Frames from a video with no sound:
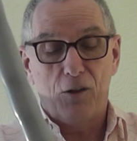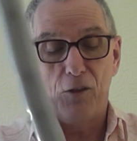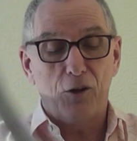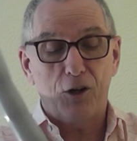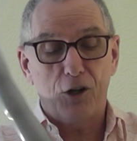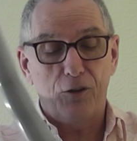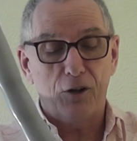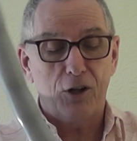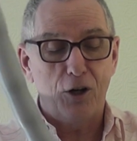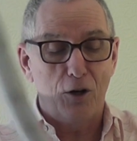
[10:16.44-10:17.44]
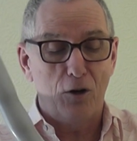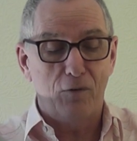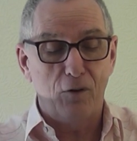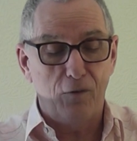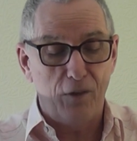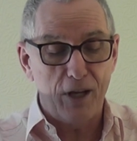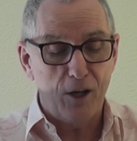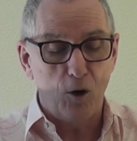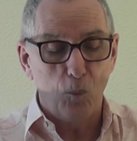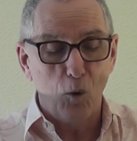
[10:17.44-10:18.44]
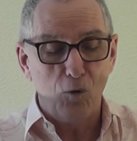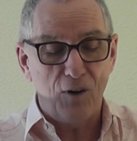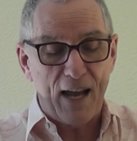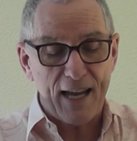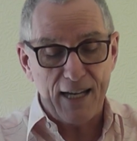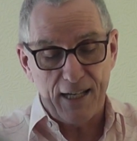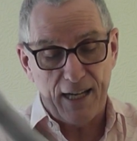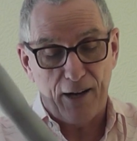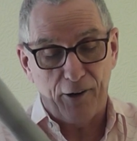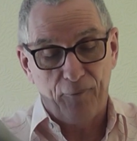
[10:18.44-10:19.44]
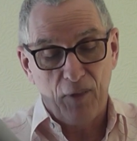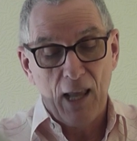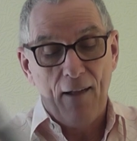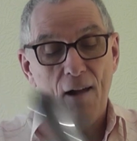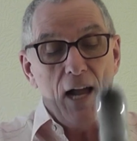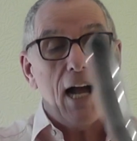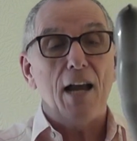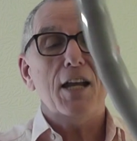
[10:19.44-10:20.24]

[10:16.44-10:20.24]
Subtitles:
the curve of the wolf laying down. And